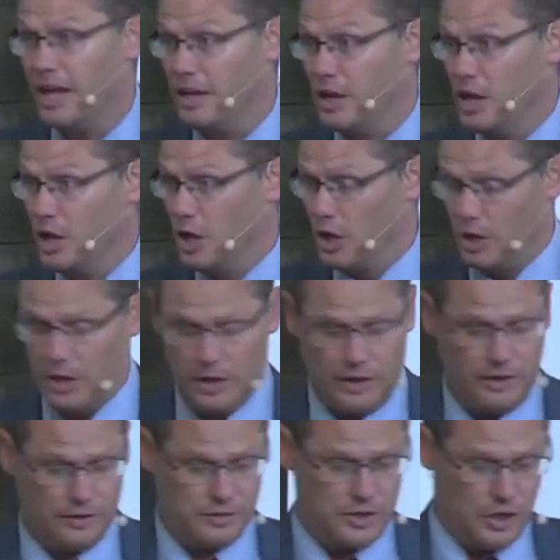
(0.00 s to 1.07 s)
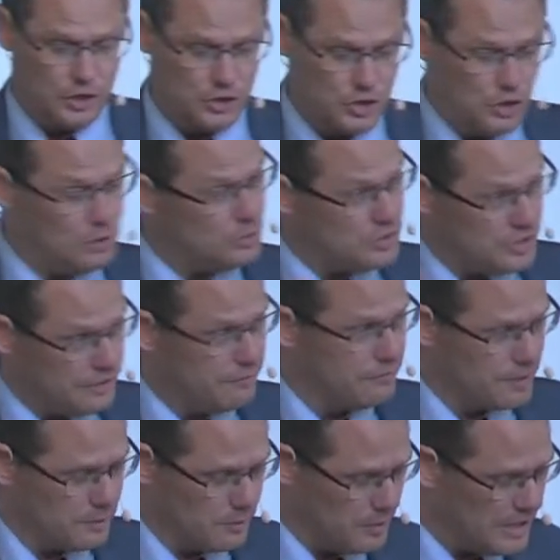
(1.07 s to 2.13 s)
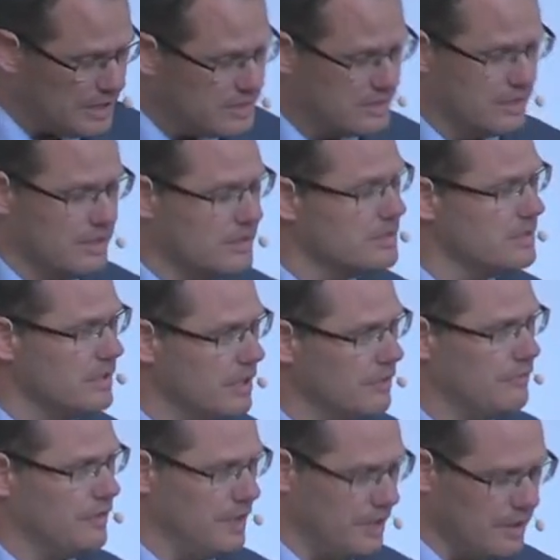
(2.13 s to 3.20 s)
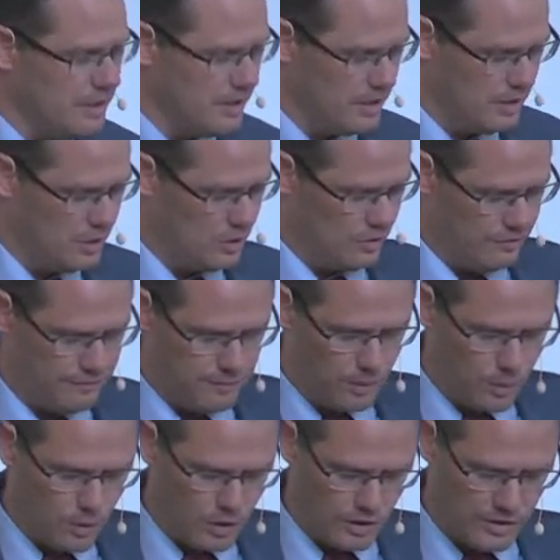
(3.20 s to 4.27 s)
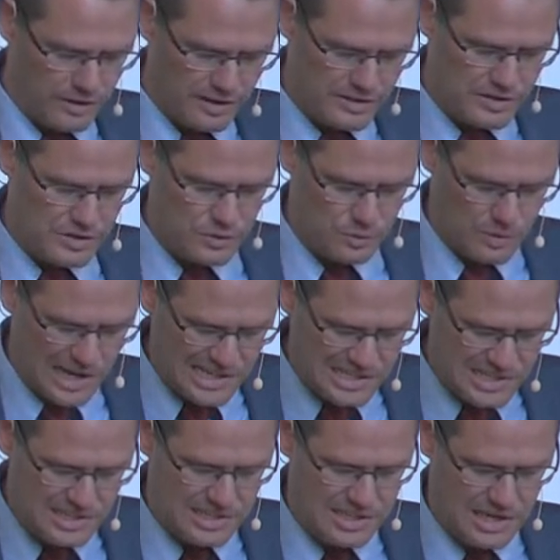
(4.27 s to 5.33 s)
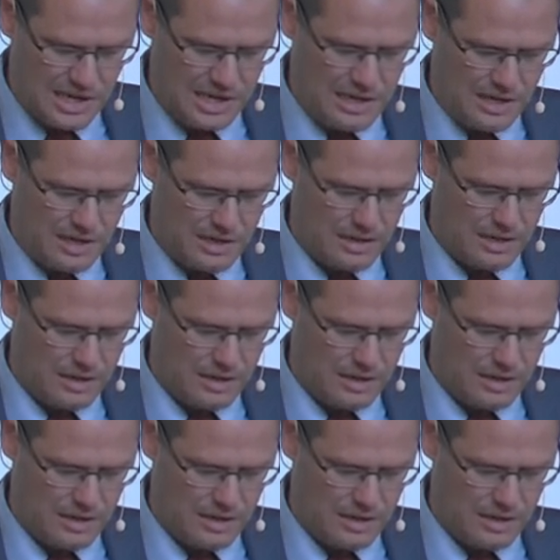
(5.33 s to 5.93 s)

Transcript: And there's two different reasons given for this rest day.